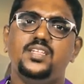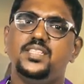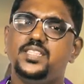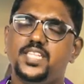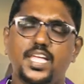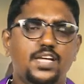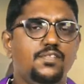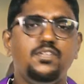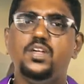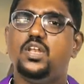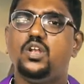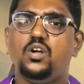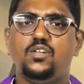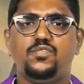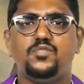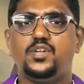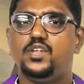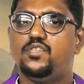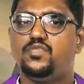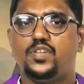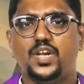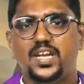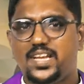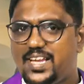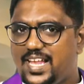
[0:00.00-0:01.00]
They were of
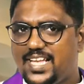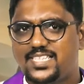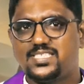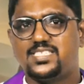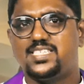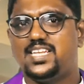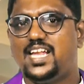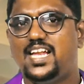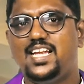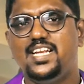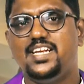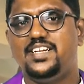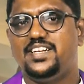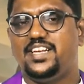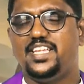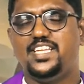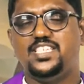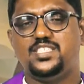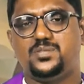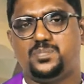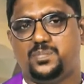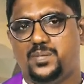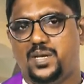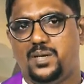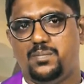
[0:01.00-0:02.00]
different
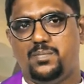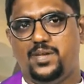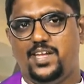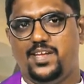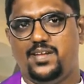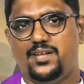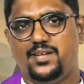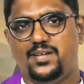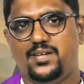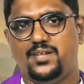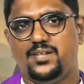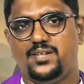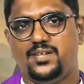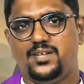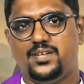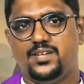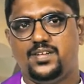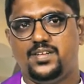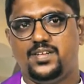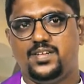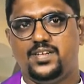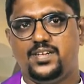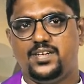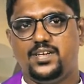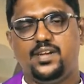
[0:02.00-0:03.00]
nationalities maybe,
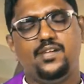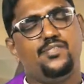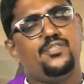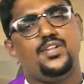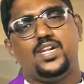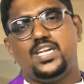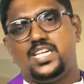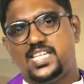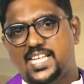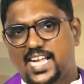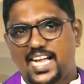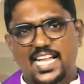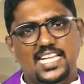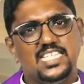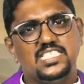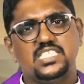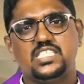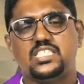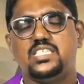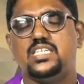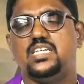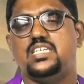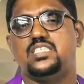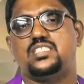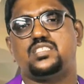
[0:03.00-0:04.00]
different
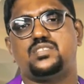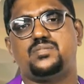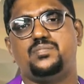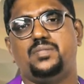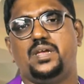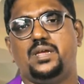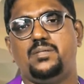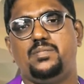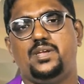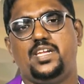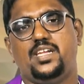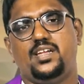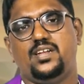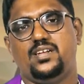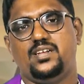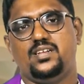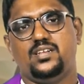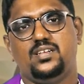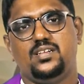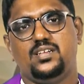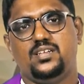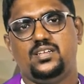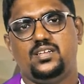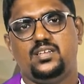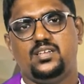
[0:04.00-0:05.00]
cultures maybe.
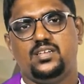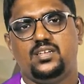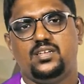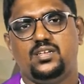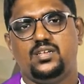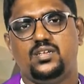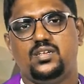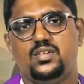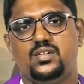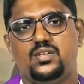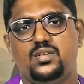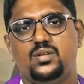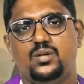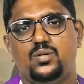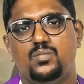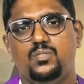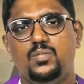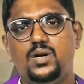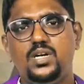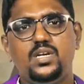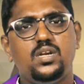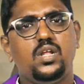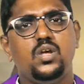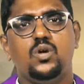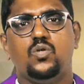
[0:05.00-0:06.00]

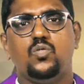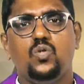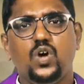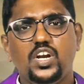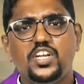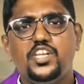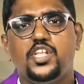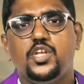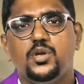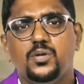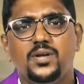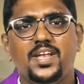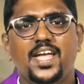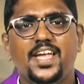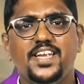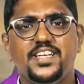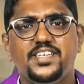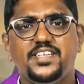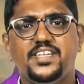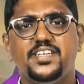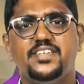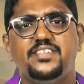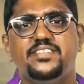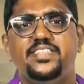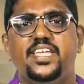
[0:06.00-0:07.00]
But what
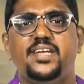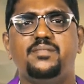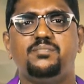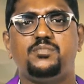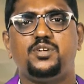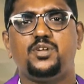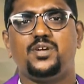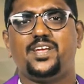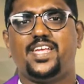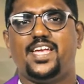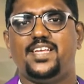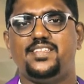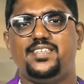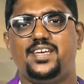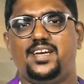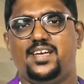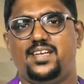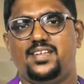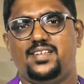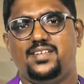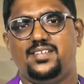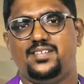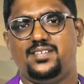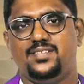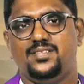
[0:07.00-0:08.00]
united them
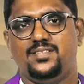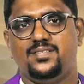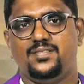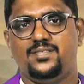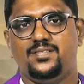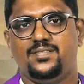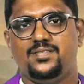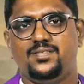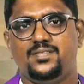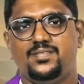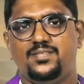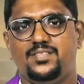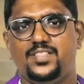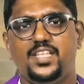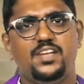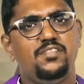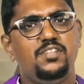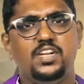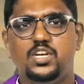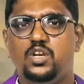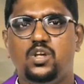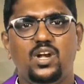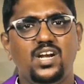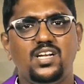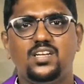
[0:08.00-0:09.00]
together? They
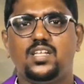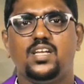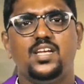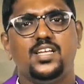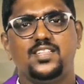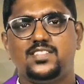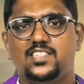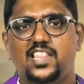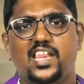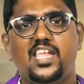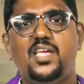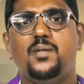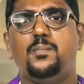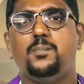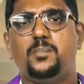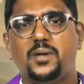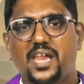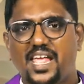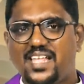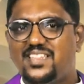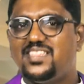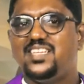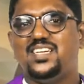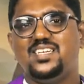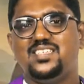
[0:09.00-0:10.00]
were not three
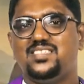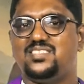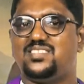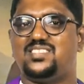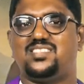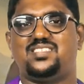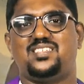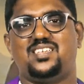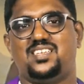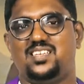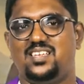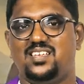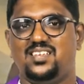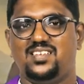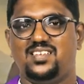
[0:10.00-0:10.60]
brothers